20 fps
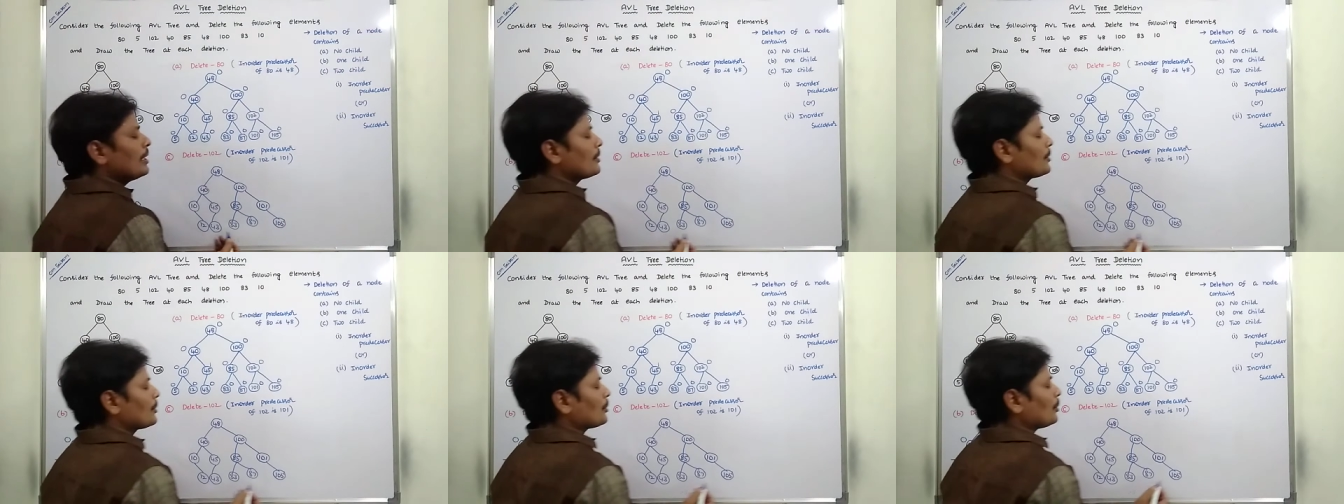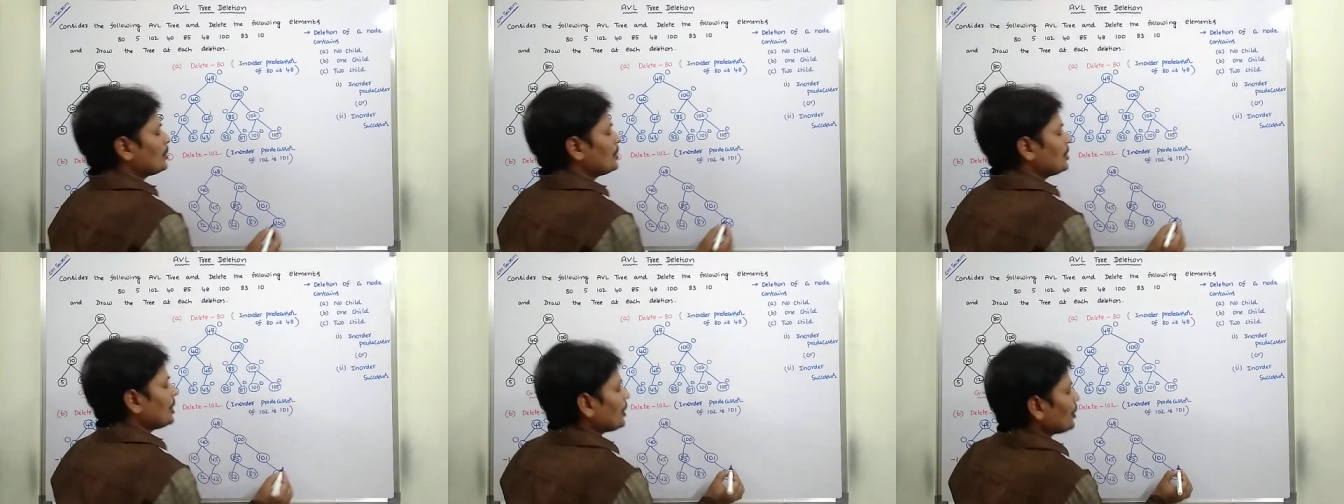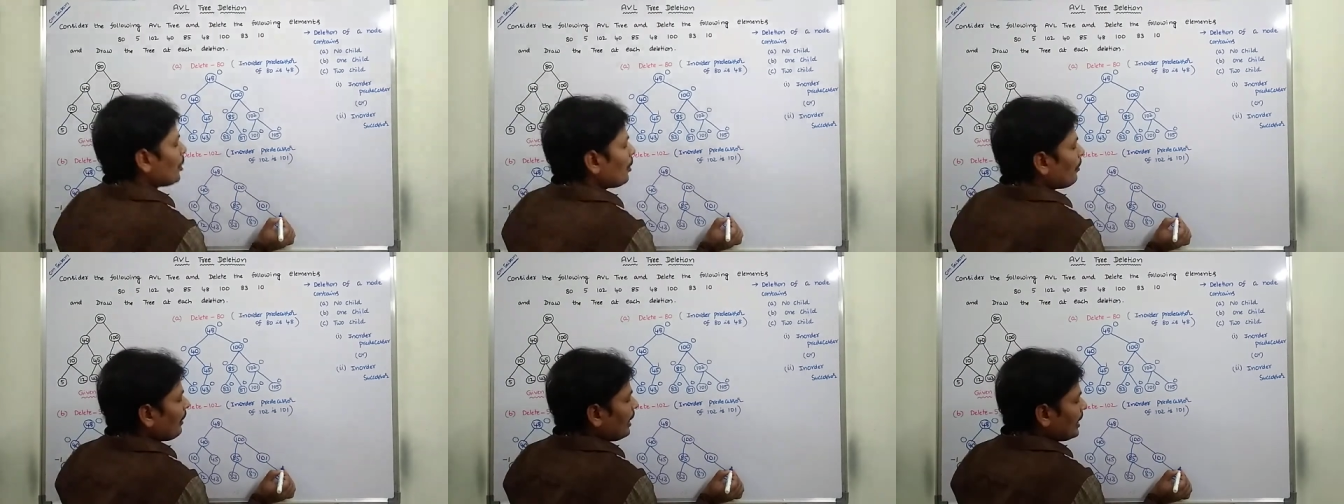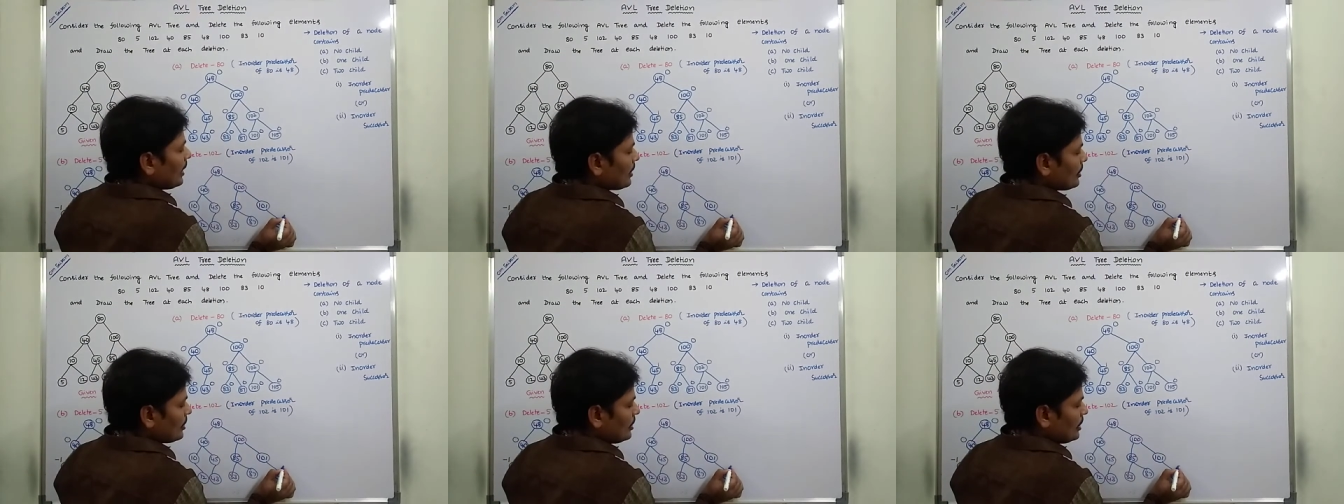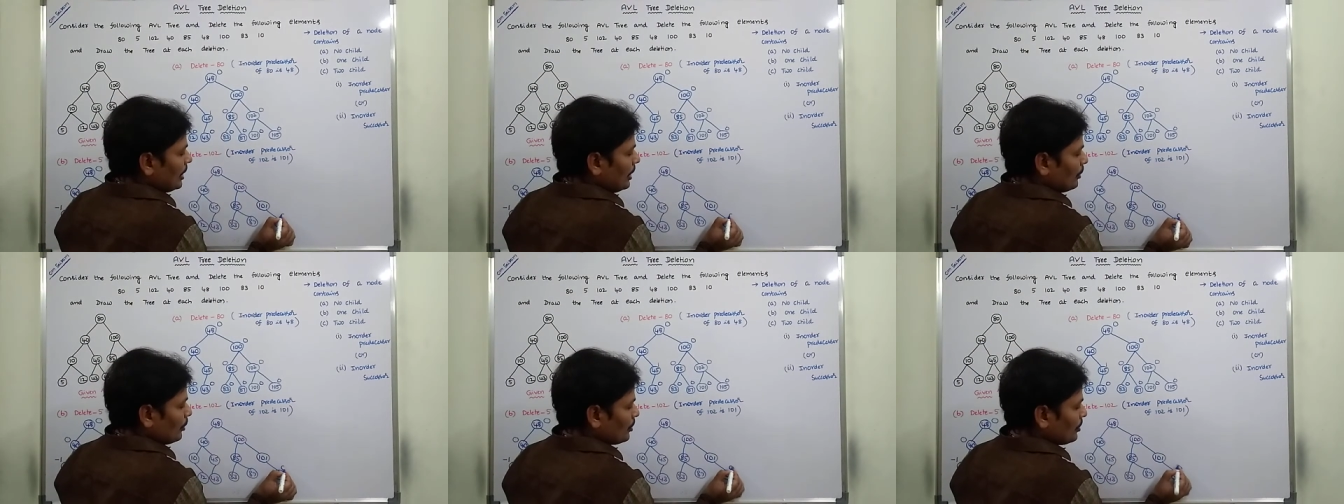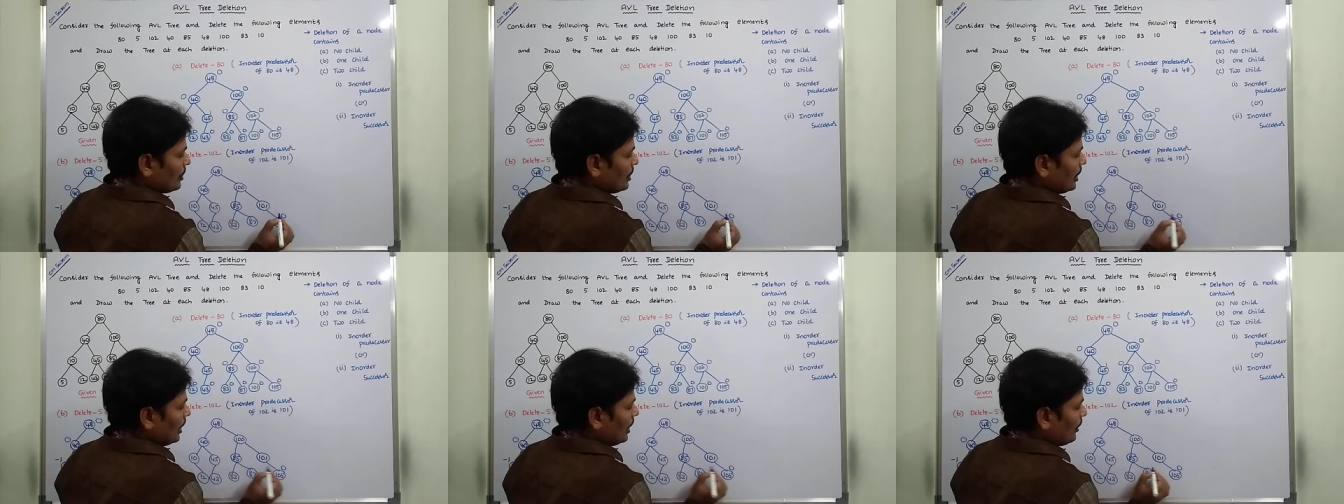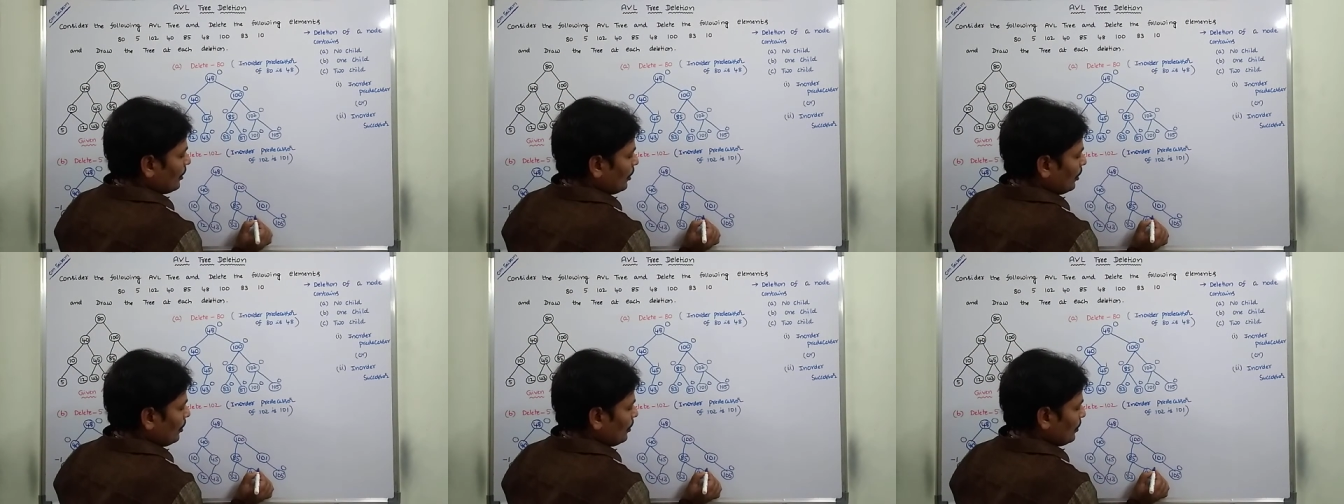So zero minus zero,
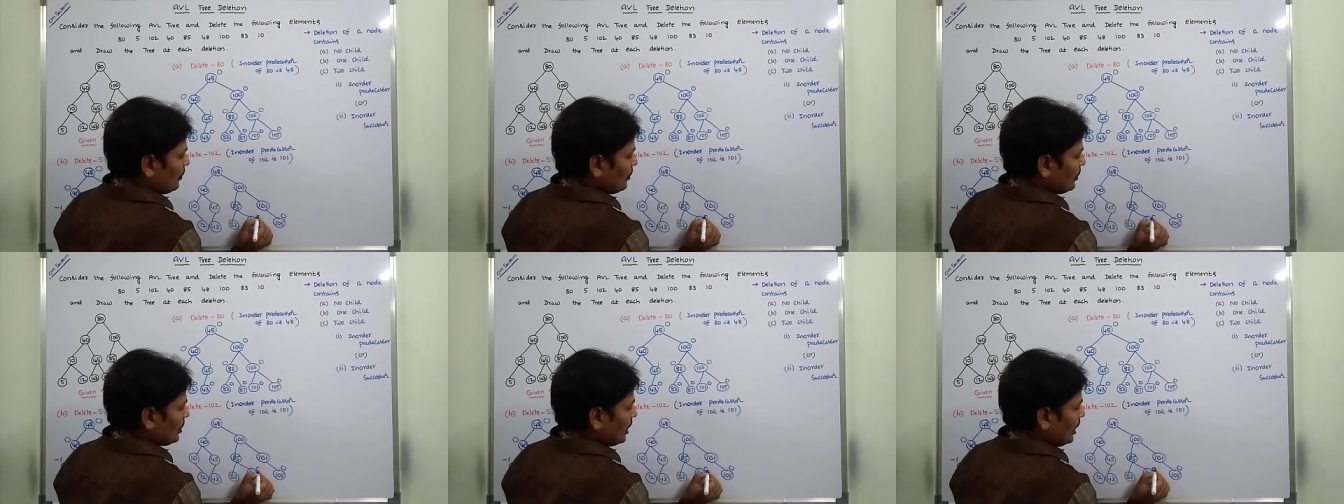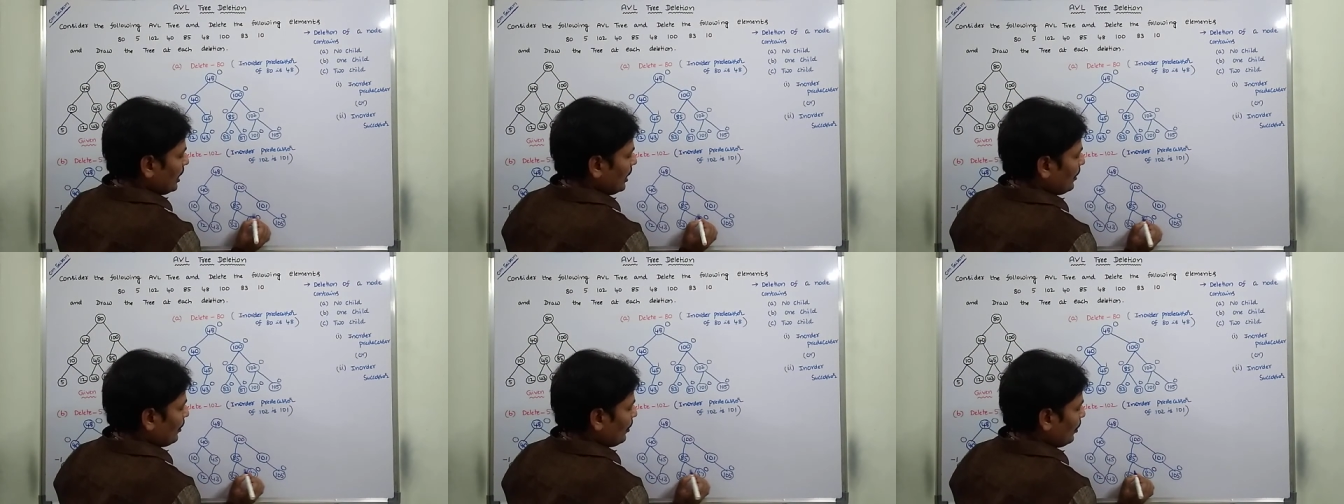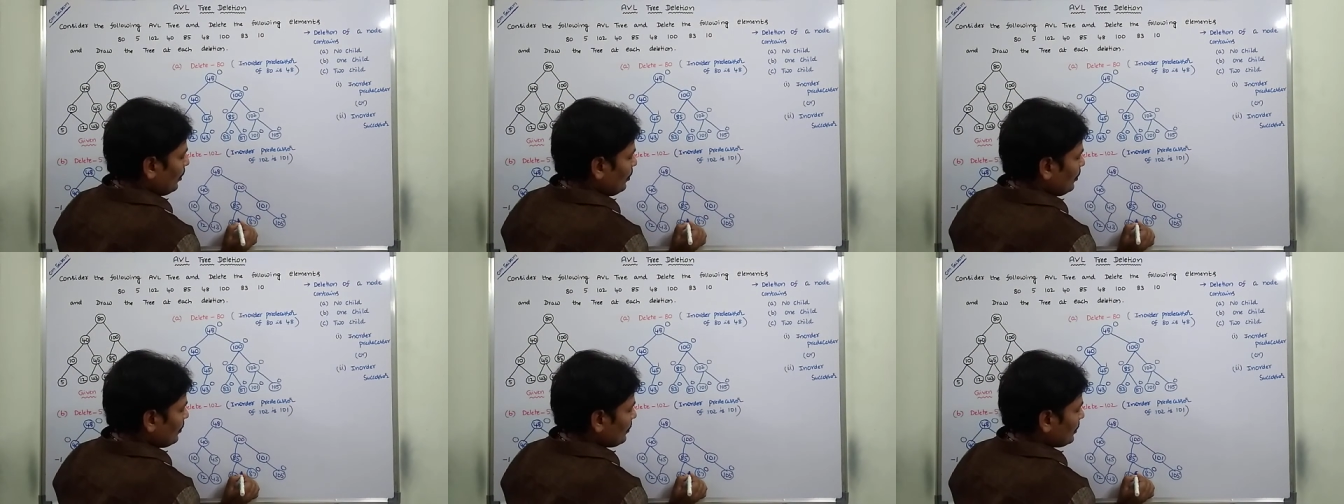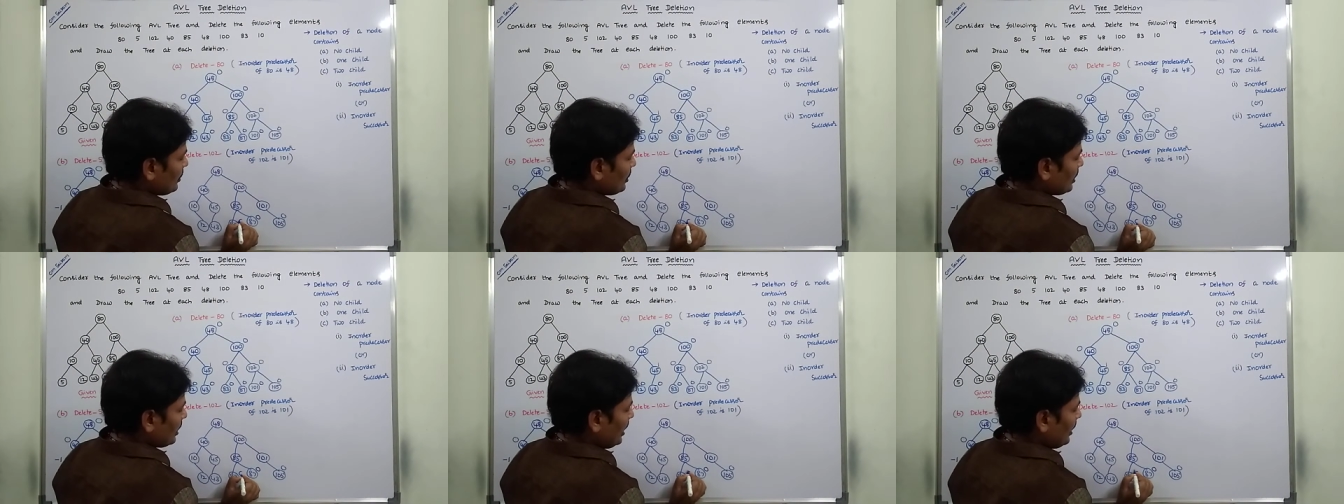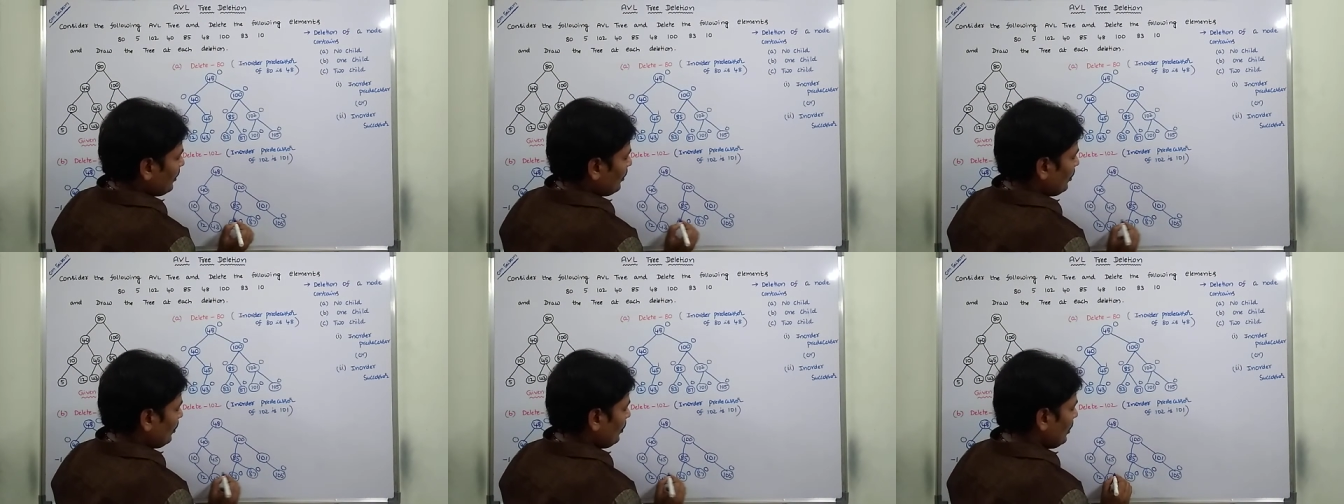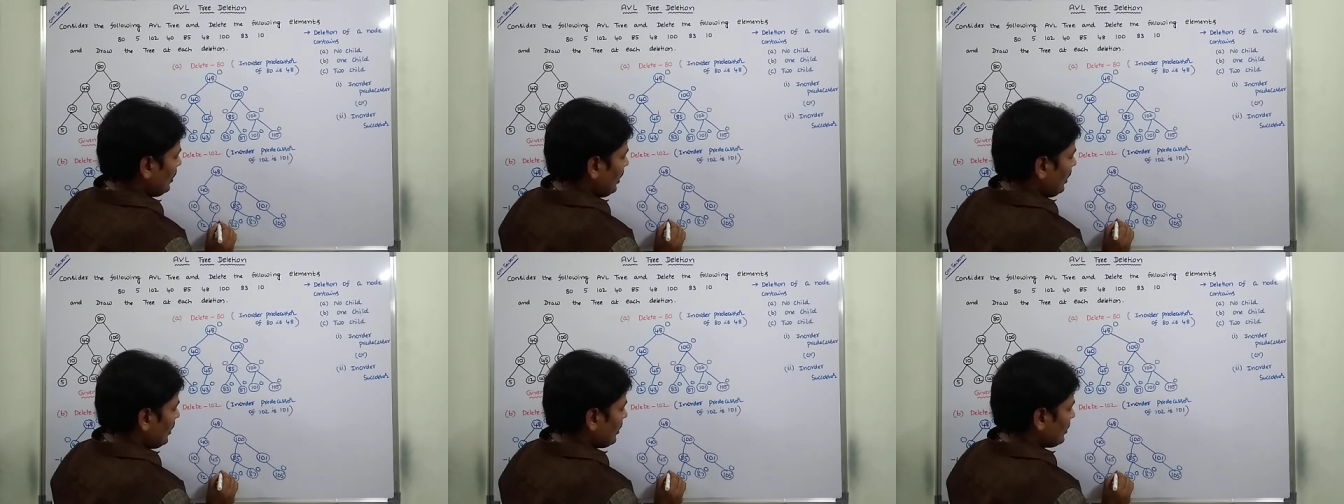zero, zero, zero,